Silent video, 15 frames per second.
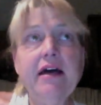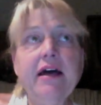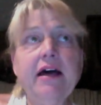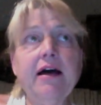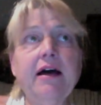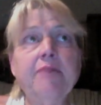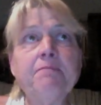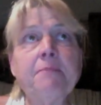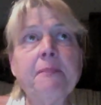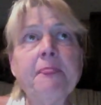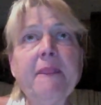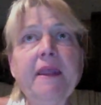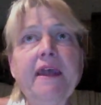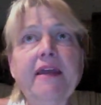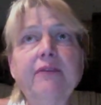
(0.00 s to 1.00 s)

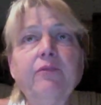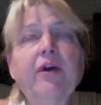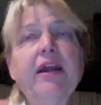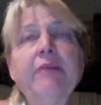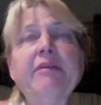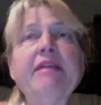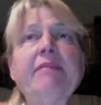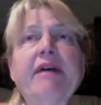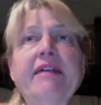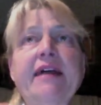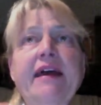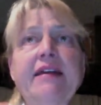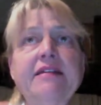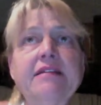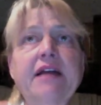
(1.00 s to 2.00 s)
And what I mean by
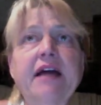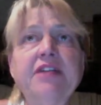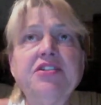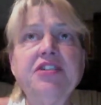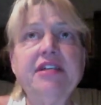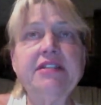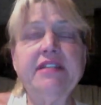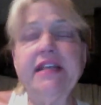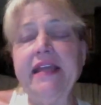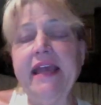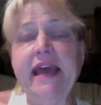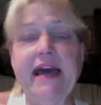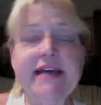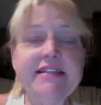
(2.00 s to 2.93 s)
that is not just that he has